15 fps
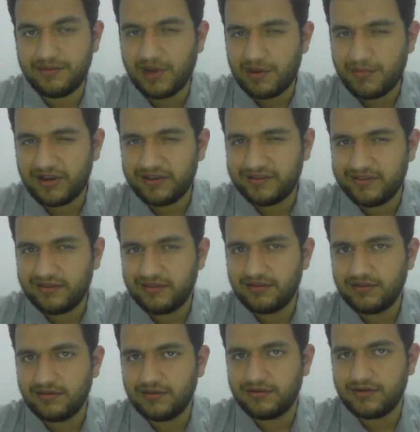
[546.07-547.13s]
my mind.
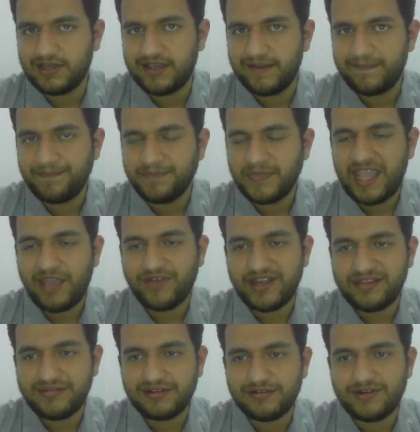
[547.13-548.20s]
Yeah, if I
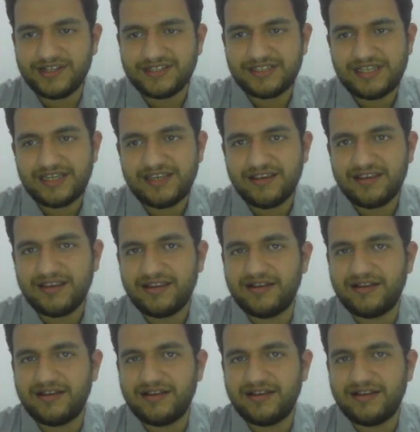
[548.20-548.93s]
answered correctly,